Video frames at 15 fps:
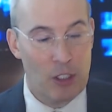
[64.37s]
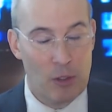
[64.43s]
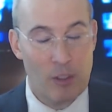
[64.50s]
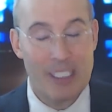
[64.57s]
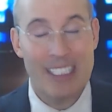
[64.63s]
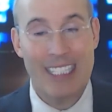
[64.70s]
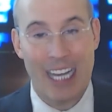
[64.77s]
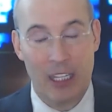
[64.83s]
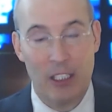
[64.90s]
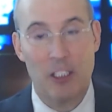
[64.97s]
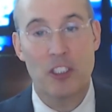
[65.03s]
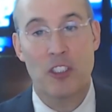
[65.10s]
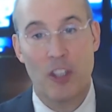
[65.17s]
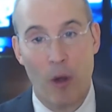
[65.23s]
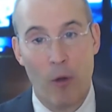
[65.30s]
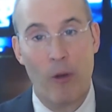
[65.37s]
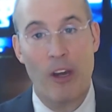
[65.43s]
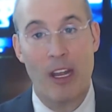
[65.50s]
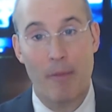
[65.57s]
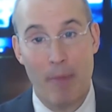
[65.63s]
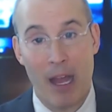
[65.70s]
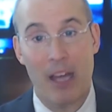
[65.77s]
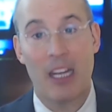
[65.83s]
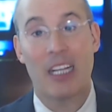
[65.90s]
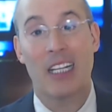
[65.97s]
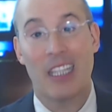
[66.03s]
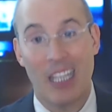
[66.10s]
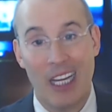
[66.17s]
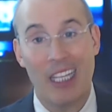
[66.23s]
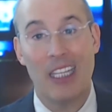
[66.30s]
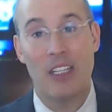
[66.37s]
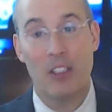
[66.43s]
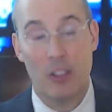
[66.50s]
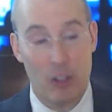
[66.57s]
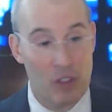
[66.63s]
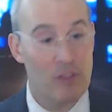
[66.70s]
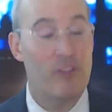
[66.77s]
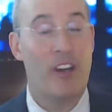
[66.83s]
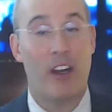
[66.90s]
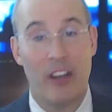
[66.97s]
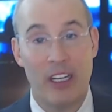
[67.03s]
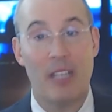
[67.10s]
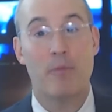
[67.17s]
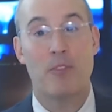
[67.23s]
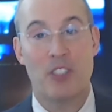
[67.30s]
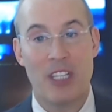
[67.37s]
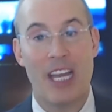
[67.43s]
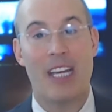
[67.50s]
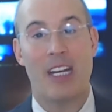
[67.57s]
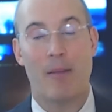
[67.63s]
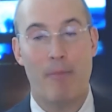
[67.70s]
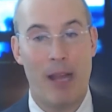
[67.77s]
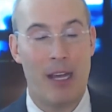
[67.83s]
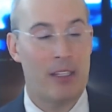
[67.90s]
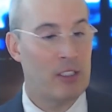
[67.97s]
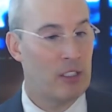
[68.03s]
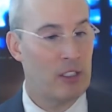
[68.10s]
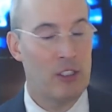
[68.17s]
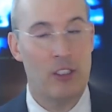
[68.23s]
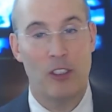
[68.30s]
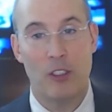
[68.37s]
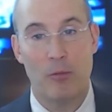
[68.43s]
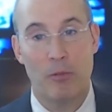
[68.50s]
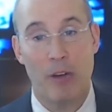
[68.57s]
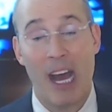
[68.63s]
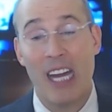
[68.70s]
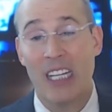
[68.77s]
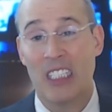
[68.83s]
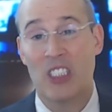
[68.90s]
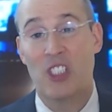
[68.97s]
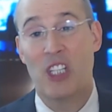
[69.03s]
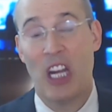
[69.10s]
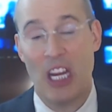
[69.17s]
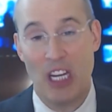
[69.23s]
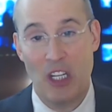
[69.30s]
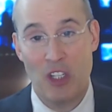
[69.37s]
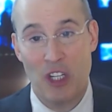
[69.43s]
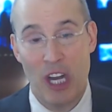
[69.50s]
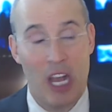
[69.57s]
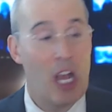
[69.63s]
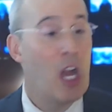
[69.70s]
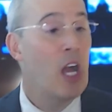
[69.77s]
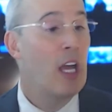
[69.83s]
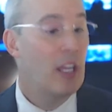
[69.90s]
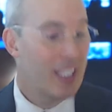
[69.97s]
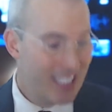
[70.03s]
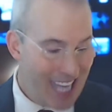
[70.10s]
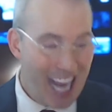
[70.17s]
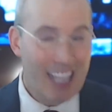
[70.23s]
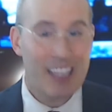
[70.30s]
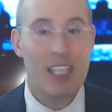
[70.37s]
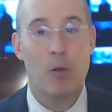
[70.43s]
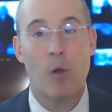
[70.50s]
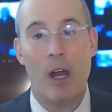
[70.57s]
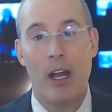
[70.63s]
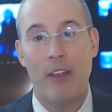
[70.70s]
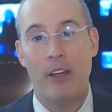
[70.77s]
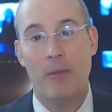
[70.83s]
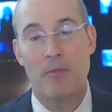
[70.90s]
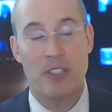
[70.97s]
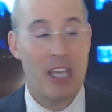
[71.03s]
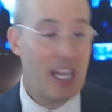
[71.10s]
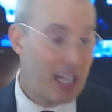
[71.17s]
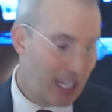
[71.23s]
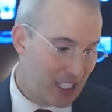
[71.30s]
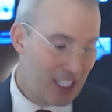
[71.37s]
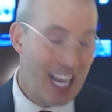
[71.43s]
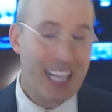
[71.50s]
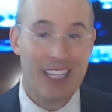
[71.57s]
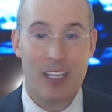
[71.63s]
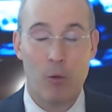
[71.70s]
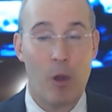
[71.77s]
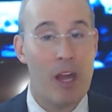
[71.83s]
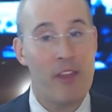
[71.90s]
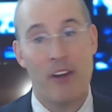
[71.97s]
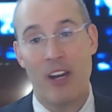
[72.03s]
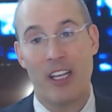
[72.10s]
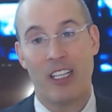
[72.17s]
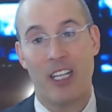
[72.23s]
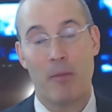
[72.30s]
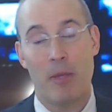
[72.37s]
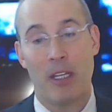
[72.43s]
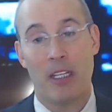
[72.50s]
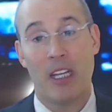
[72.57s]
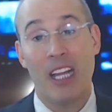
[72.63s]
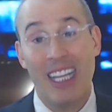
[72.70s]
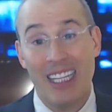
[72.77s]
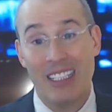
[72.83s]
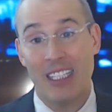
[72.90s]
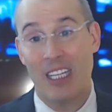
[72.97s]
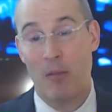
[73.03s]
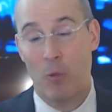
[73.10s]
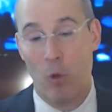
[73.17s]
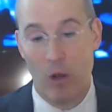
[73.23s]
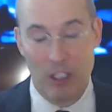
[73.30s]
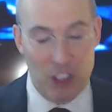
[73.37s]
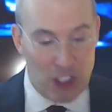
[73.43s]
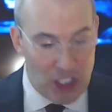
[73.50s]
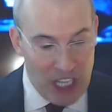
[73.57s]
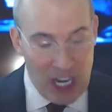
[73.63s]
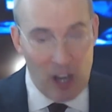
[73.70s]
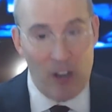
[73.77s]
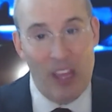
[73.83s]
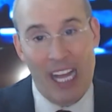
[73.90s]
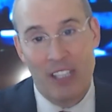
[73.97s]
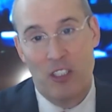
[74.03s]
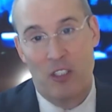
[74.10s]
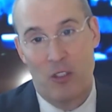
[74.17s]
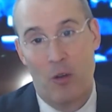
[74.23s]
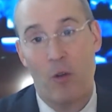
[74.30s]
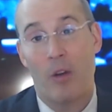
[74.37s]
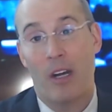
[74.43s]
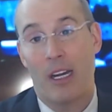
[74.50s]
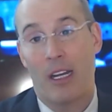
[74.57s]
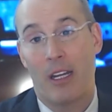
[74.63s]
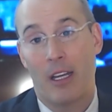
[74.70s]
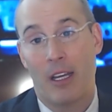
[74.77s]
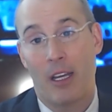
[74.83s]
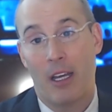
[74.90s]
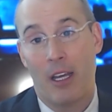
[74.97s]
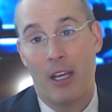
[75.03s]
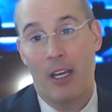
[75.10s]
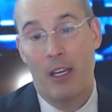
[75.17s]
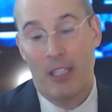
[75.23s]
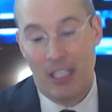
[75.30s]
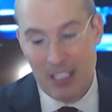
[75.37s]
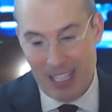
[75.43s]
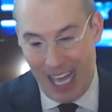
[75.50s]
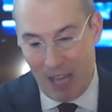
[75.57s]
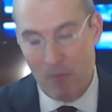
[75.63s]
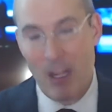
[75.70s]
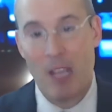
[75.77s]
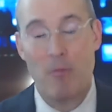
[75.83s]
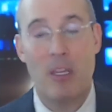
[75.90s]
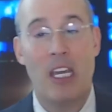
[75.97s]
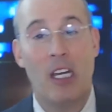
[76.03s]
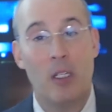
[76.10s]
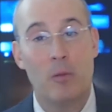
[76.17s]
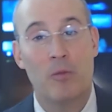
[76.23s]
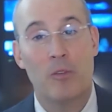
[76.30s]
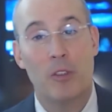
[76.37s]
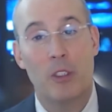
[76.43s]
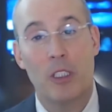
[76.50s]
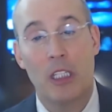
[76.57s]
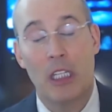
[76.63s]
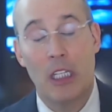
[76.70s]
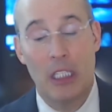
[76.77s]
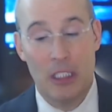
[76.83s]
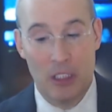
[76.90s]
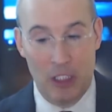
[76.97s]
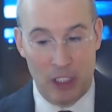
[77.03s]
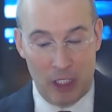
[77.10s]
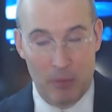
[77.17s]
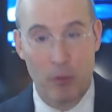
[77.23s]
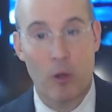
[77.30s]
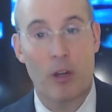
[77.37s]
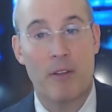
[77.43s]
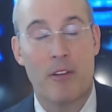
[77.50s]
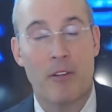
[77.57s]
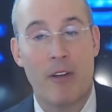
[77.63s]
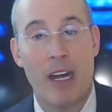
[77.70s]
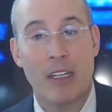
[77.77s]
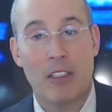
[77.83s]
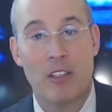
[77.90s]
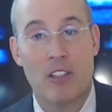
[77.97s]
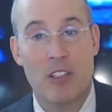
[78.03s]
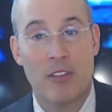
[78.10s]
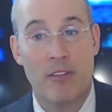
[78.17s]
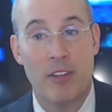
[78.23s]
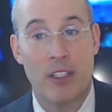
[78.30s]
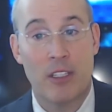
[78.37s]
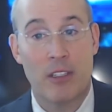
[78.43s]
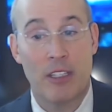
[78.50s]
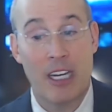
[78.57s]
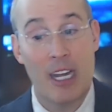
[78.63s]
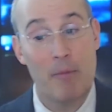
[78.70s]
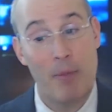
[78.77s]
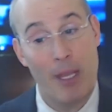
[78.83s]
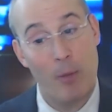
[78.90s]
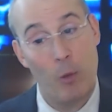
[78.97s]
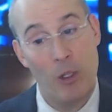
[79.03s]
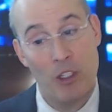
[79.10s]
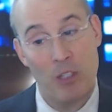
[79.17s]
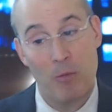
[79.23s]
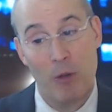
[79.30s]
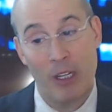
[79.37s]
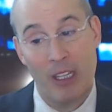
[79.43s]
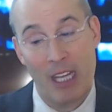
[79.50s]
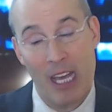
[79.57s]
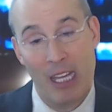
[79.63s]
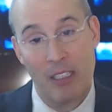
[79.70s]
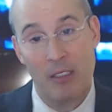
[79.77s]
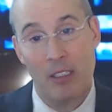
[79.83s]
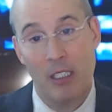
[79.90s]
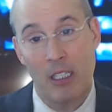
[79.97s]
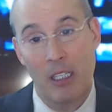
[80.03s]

to tell a story about a client who's very upset about your new product change, exactly why they're upset, exactly why they're not going to be a client anymore, share that story, because that may be helpful to your board of directors in figuring out maybe we should bring that